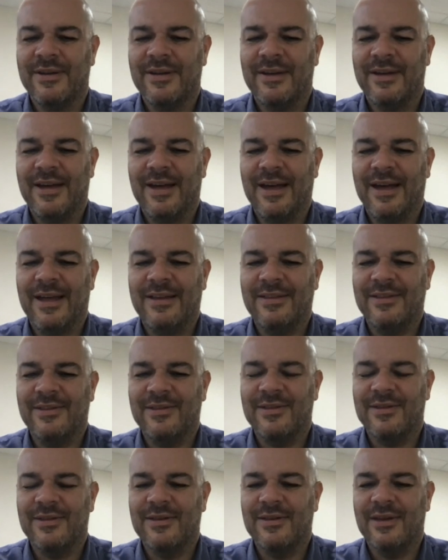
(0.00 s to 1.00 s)
And
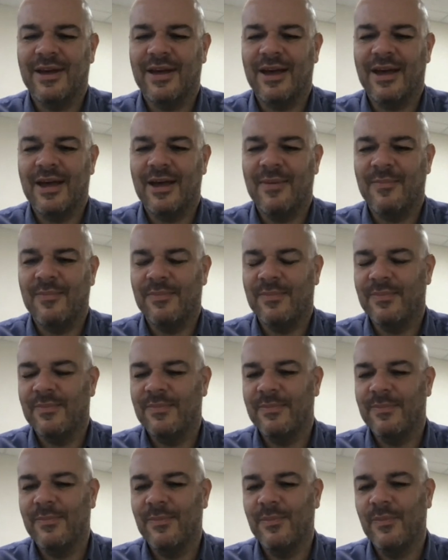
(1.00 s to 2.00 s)

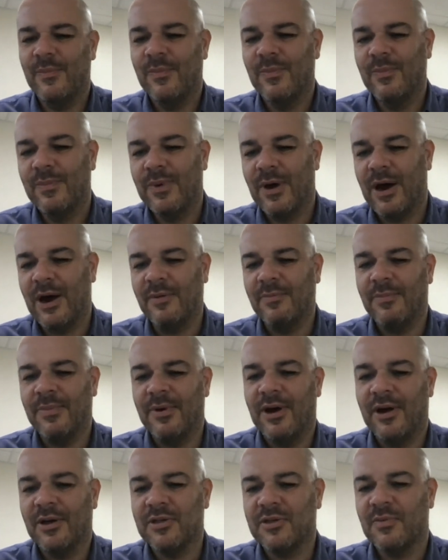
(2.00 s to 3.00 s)
part and
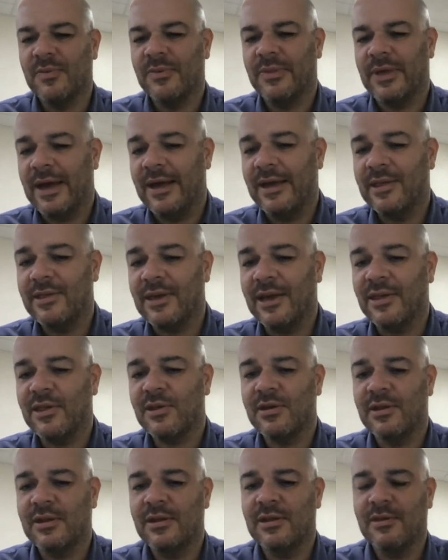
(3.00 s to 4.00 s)
parcel of that is
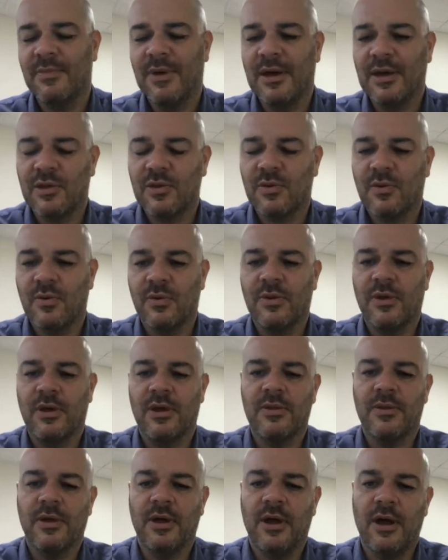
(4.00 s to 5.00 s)
actually to make sure
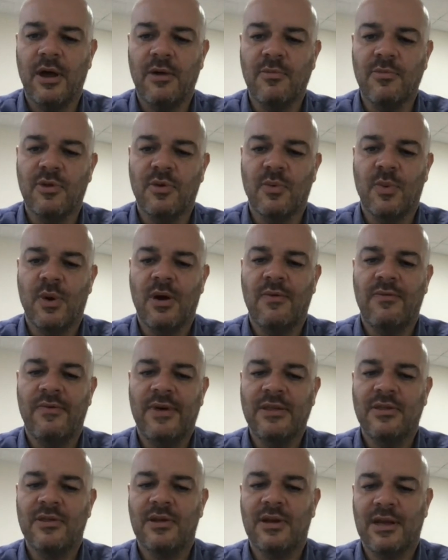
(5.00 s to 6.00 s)
that homes are well
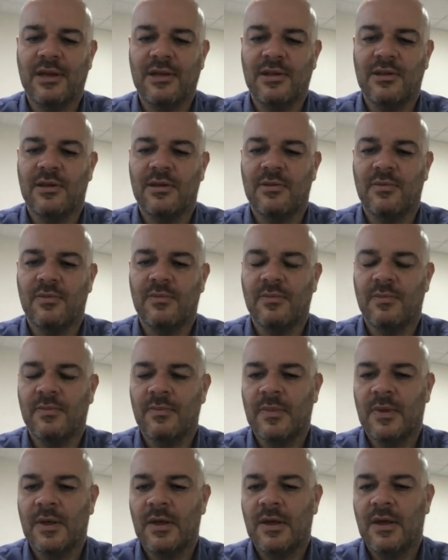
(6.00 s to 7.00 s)
ventilated,
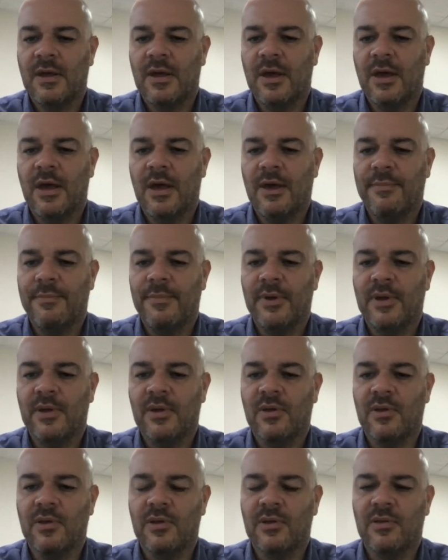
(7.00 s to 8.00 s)

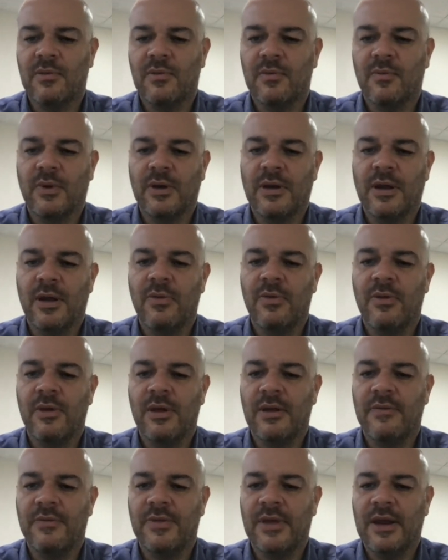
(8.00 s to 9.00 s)
because we know
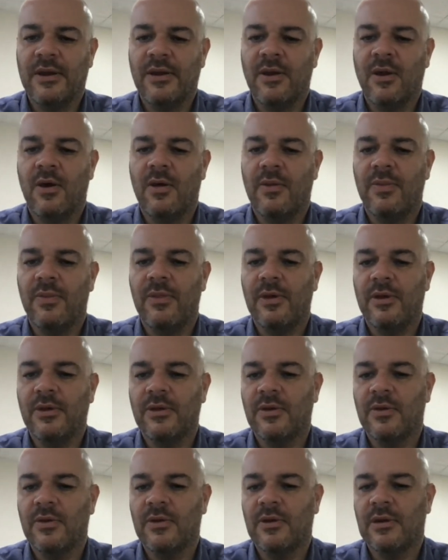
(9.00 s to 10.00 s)
that if they're not, that
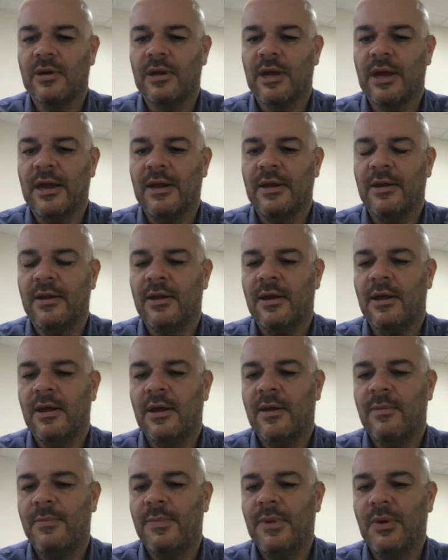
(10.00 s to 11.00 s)
you can get
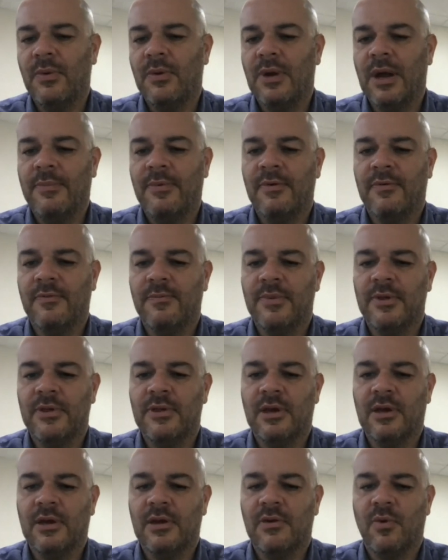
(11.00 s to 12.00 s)
build-up of
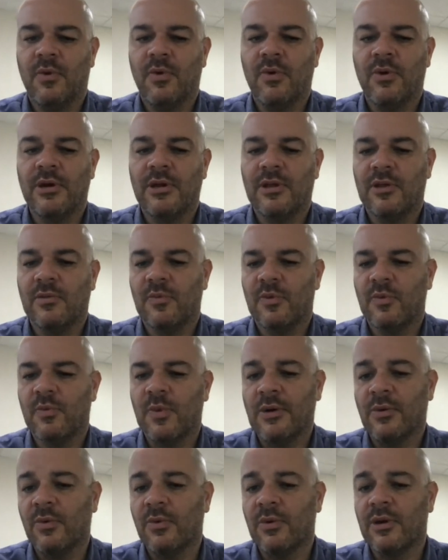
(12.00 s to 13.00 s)
particular organisms.
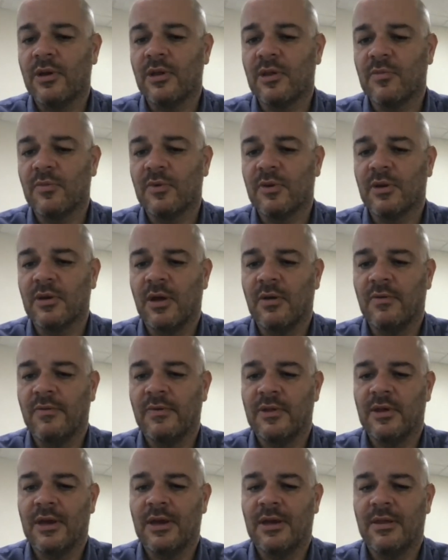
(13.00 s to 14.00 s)
One organism can
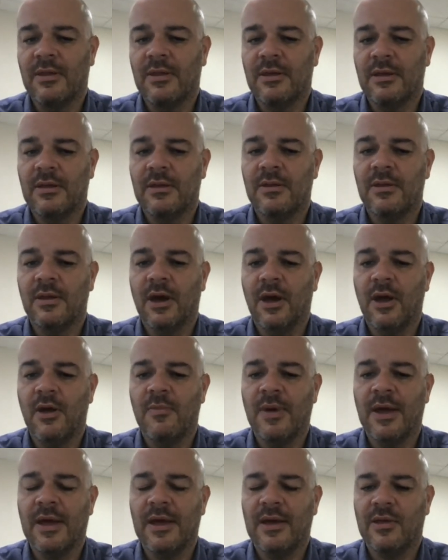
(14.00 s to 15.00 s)
overtake the
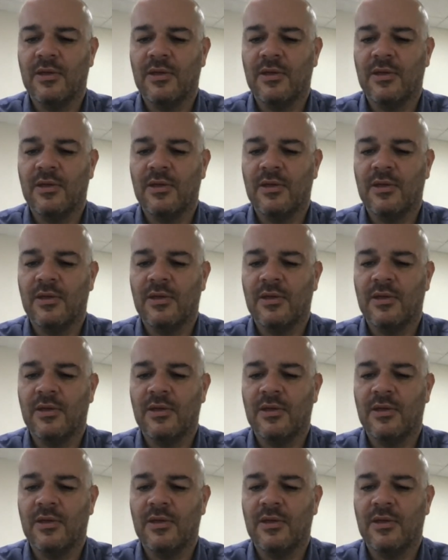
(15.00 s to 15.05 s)
home air.